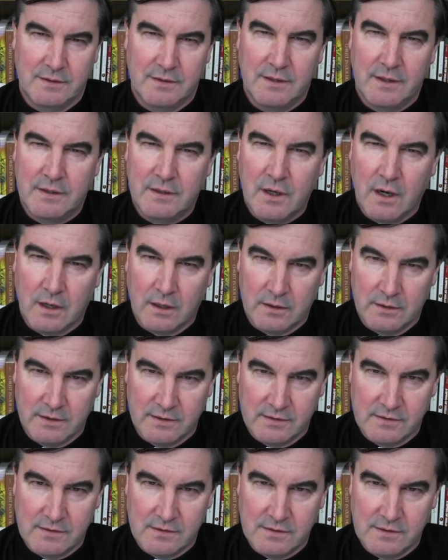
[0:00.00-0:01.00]
the
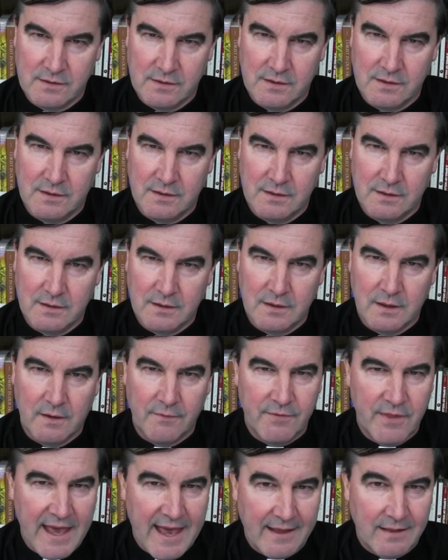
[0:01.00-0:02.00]
darkness
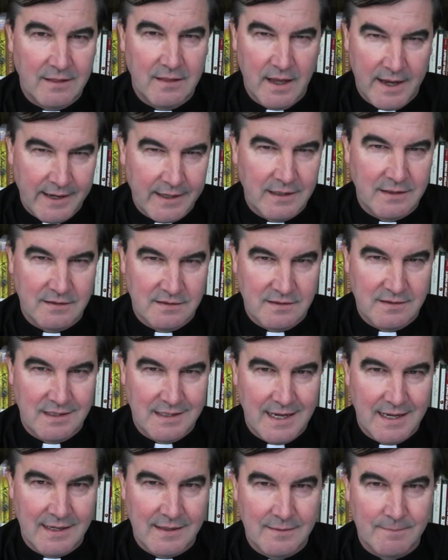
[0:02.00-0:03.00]
of that lion's
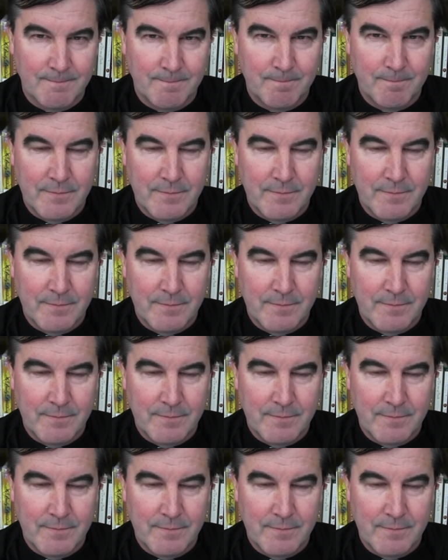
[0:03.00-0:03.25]
den.